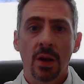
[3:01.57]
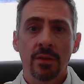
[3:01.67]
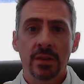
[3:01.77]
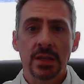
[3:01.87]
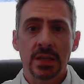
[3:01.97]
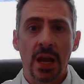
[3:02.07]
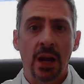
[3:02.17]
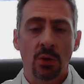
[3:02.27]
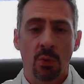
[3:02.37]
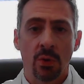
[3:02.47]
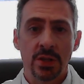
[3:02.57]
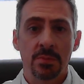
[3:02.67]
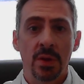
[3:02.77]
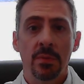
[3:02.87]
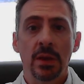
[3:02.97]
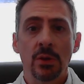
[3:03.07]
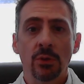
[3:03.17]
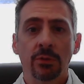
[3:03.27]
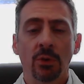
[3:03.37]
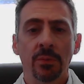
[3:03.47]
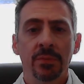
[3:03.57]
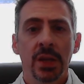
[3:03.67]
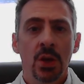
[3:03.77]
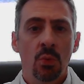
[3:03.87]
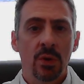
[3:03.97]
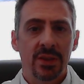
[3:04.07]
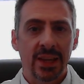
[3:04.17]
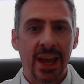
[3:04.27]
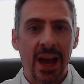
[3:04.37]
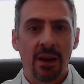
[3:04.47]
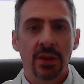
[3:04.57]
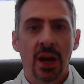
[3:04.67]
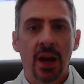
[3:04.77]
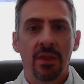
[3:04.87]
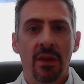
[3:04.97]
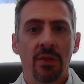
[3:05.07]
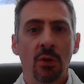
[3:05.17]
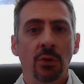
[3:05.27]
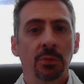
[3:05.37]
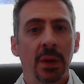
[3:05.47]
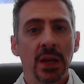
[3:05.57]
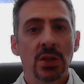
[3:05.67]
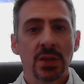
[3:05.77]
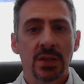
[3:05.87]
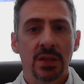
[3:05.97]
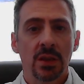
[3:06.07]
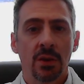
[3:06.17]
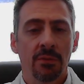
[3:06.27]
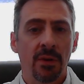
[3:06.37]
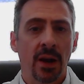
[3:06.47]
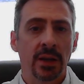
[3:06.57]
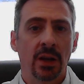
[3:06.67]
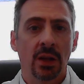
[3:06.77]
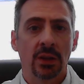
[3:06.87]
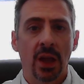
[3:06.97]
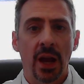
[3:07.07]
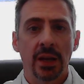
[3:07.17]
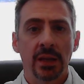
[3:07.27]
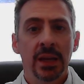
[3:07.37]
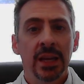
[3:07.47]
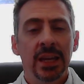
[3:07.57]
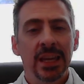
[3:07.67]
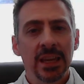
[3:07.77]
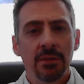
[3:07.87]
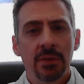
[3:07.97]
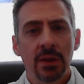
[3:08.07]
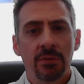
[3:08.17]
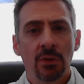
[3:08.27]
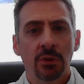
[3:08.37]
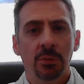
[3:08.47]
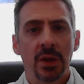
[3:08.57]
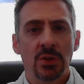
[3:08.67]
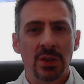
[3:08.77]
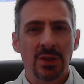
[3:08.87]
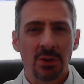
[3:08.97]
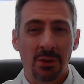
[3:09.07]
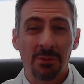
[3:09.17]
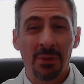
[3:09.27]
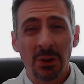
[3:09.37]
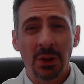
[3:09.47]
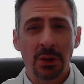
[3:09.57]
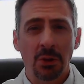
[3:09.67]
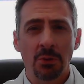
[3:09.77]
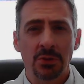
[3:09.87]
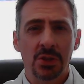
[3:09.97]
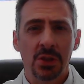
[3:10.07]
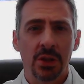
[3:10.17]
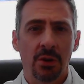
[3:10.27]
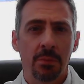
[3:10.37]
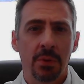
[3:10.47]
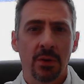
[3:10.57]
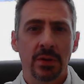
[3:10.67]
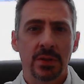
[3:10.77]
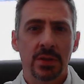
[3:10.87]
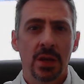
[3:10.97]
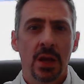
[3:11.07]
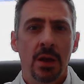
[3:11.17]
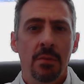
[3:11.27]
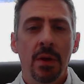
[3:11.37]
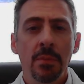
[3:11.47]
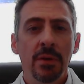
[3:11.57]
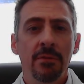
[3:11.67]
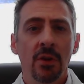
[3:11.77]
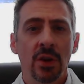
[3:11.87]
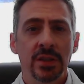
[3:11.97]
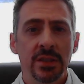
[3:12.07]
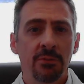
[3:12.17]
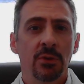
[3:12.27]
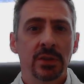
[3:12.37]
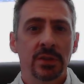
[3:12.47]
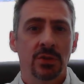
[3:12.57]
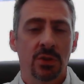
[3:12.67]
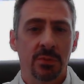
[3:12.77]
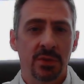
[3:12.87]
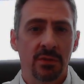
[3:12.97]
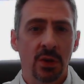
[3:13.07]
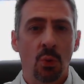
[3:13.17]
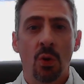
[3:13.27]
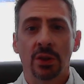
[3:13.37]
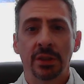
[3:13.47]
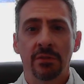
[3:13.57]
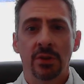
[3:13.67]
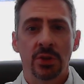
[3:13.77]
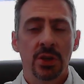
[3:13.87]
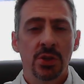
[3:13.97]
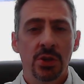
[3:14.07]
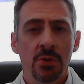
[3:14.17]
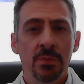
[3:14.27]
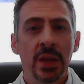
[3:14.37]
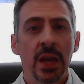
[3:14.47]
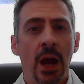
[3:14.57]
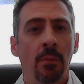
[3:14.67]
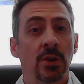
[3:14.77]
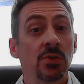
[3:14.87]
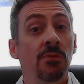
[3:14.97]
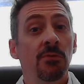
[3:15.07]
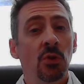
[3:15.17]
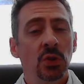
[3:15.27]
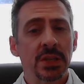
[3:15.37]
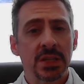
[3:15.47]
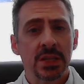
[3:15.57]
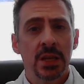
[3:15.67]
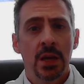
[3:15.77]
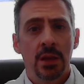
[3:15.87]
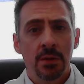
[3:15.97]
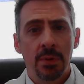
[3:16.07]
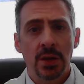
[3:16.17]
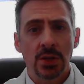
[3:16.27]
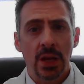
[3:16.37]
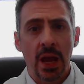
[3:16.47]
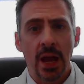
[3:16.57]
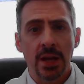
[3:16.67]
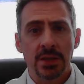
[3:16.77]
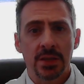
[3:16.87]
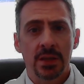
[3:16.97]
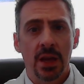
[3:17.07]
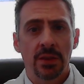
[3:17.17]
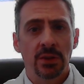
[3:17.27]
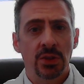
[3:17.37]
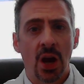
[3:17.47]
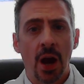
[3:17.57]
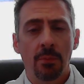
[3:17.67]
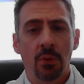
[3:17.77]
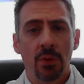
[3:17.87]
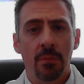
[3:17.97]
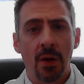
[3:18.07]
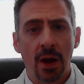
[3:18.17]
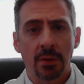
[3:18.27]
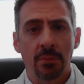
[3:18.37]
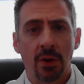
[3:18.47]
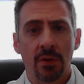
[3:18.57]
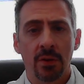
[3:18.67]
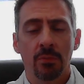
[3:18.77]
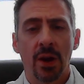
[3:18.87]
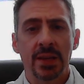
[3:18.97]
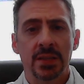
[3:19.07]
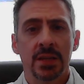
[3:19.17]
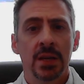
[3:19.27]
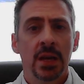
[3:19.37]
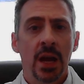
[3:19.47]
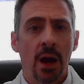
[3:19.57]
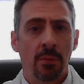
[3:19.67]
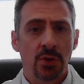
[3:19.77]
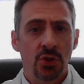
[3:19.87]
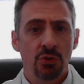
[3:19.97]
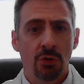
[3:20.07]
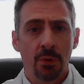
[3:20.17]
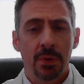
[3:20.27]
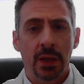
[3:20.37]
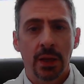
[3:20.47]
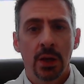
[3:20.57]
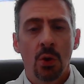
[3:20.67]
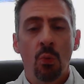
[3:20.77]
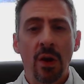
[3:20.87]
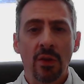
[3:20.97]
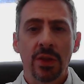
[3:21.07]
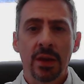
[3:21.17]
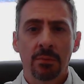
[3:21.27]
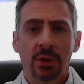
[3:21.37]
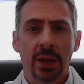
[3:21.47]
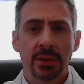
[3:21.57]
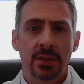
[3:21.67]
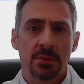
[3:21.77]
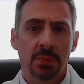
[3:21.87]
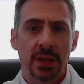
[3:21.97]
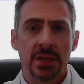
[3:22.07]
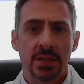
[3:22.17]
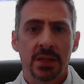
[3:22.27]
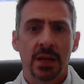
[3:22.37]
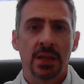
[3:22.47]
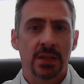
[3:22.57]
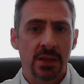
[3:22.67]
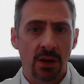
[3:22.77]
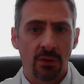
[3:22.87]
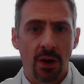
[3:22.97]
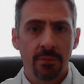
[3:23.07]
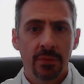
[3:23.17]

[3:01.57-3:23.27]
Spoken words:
of these categories may be useful, with the caveat that those patients that they're finding online, even if those patients look fairly close to their appearance, may be very different in terms of the quality of their tissue, how much fullness the patient has at the top or the bottom part of their breast, how much drooping, where the implant is placed, etc.